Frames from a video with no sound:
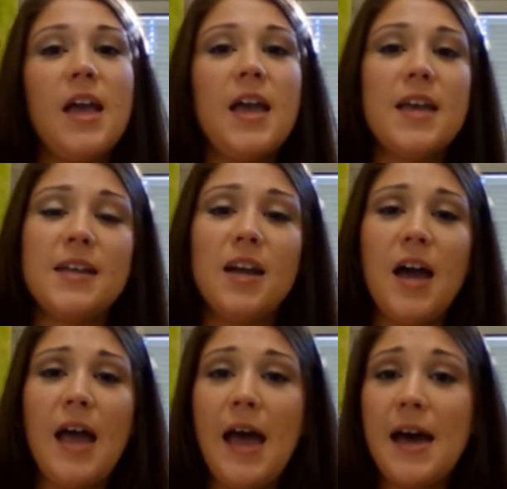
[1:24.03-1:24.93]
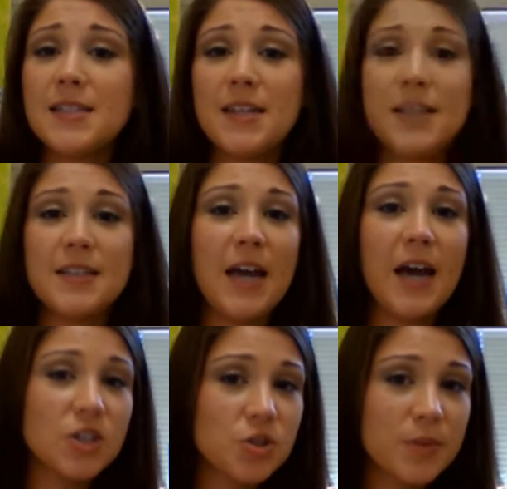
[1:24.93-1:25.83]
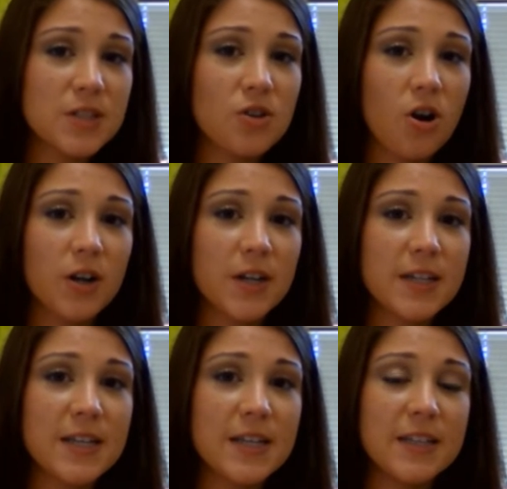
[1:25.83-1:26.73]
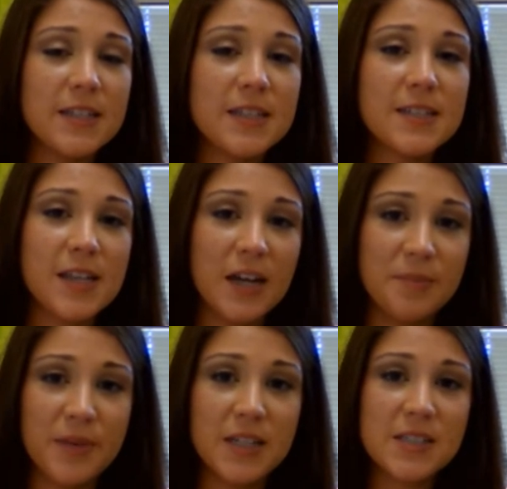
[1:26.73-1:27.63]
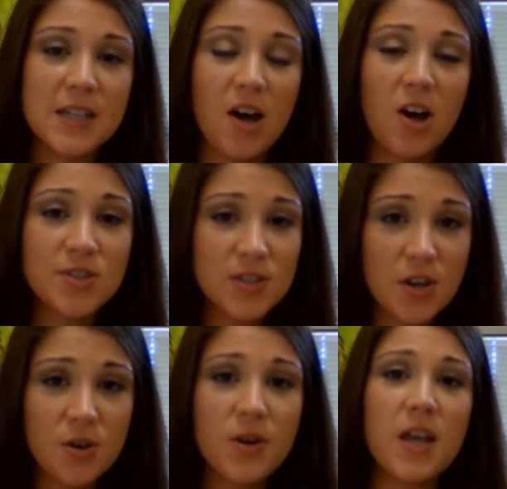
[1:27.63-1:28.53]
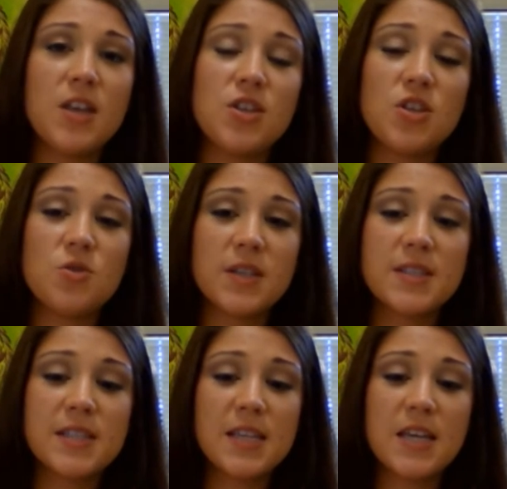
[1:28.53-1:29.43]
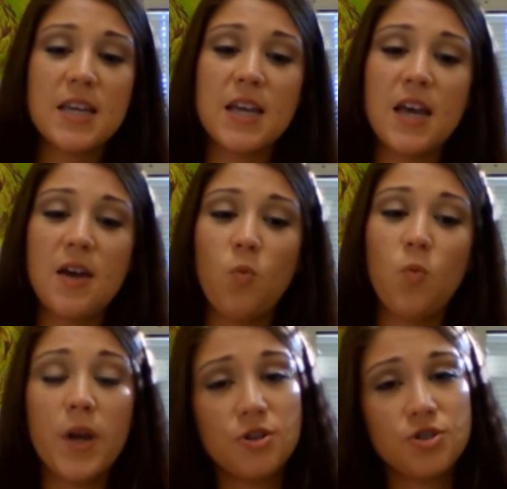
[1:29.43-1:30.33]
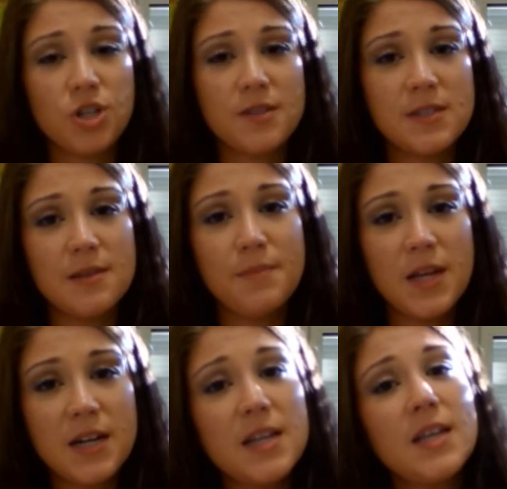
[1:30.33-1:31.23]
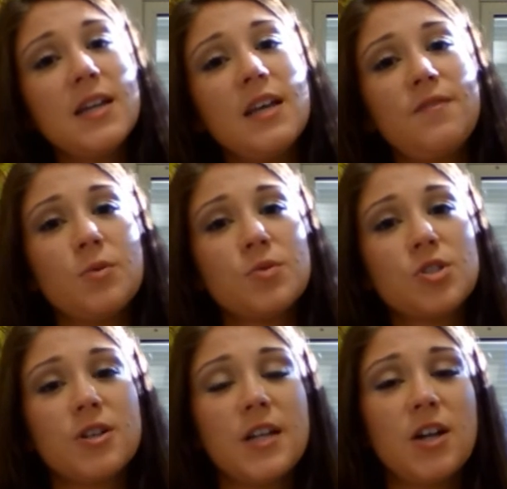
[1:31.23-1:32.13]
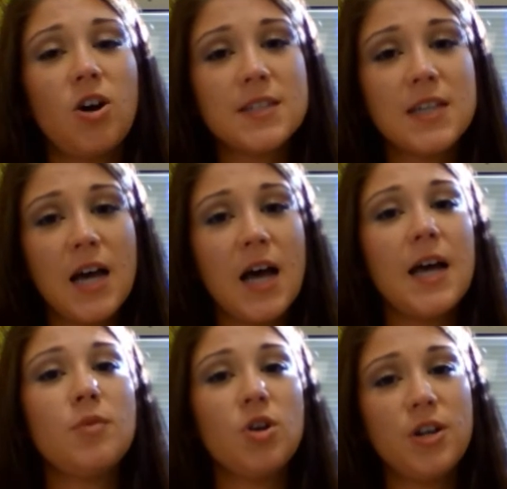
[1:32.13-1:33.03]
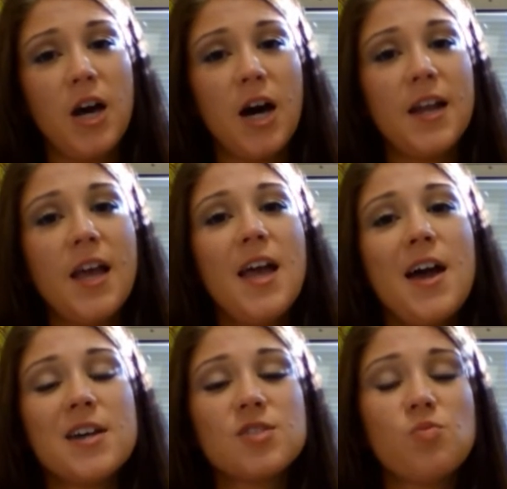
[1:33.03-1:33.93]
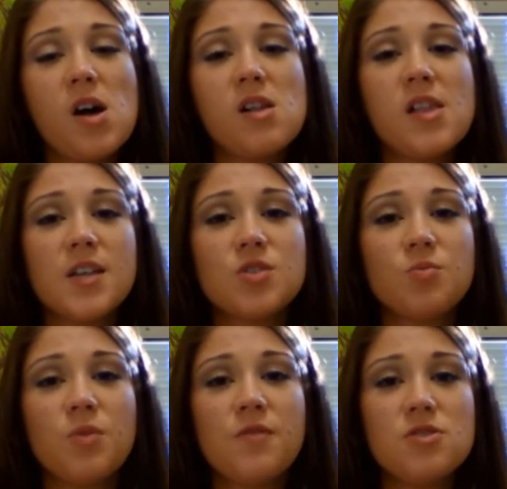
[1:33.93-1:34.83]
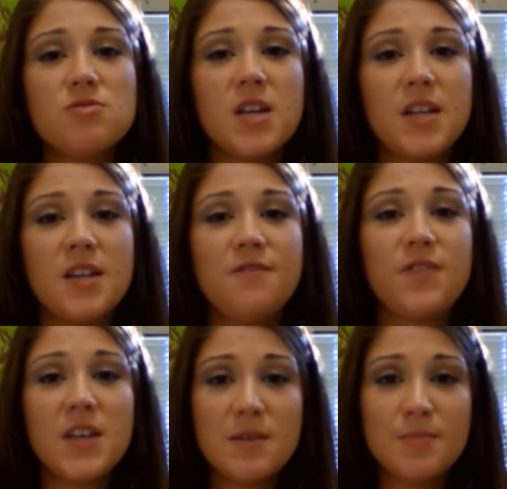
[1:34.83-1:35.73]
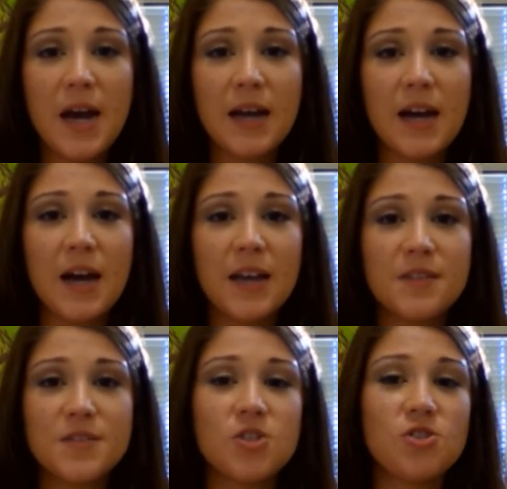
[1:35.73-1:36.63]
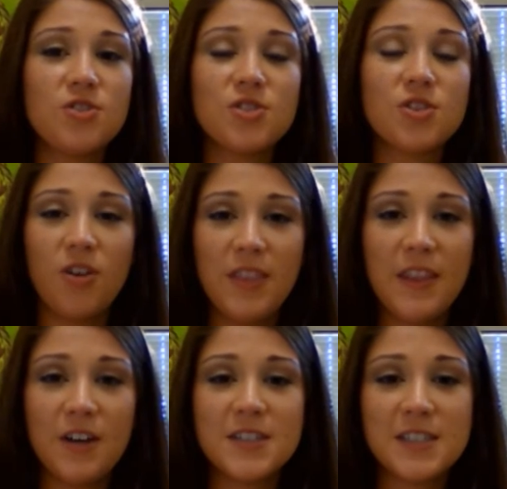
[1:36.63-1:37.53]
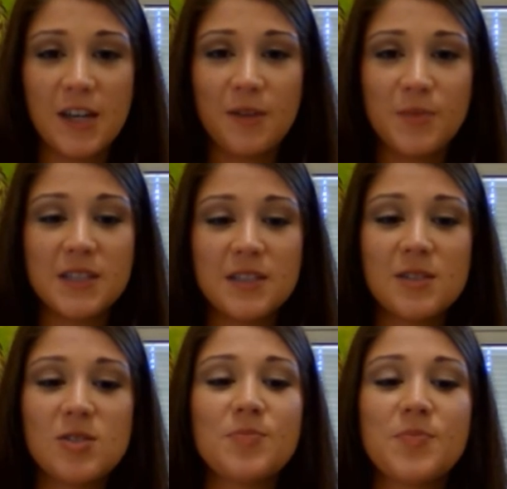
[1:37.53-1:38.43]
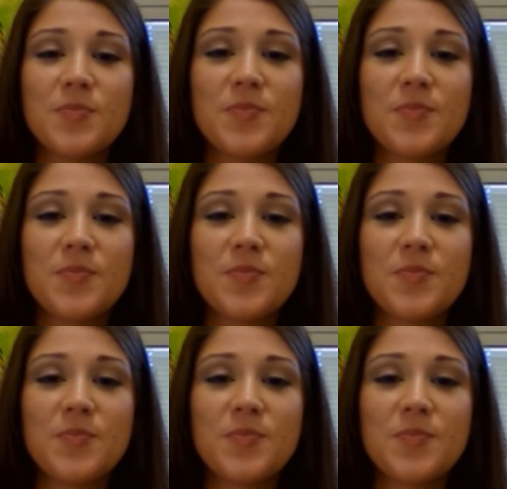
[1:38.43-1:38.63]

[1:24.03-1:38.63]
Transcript: It has any attachments already in the assignment. Also, you can see when your child submitted it, if it was turned in on time or not, as well as review any feedback I give students on their assignments.